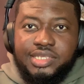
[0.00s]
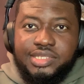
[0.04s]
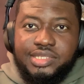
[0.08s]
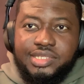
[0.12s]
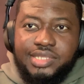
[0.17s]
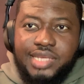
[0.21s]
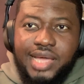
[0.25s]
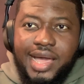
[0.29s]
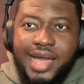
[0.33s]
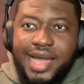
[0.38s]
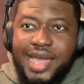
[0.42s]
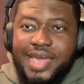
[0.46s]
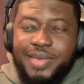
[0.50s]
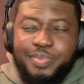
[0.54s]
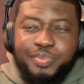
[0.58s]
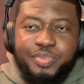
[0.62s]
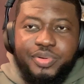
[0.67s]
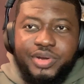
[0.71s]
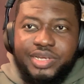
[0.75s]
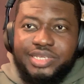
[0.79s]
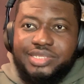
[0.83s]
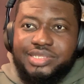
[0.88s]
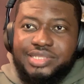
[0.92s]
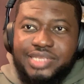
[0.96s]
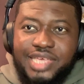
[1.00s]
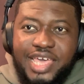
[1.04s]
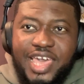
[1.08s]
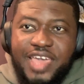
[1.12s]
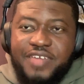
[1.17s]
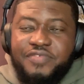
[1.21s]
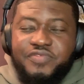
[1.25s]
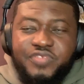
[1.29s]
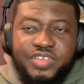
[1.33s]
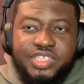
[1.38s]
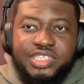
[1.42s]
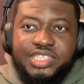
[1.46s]
There's high
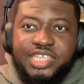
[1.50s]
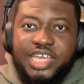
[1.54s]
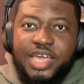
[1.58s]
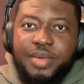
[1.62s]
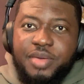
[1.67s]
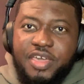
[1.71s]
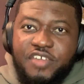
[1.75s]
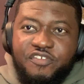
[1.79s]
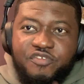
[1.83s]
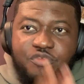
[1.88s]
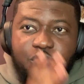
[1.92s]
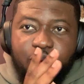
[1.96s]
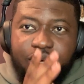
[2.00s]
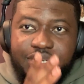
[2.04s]
press every time.